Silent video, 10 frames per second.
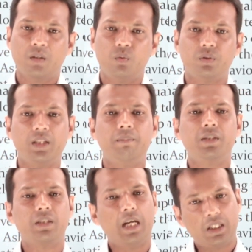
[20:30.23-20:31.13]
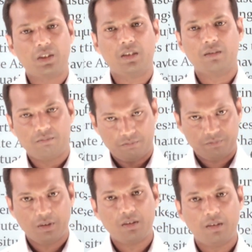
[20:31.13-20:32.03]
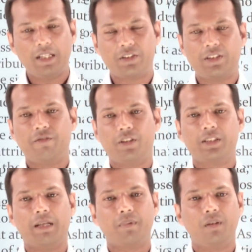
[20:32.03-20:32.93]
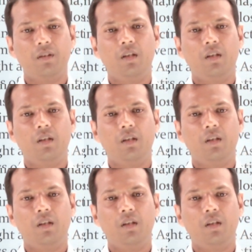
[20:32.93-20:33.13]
whose name is Asha, let's say for example,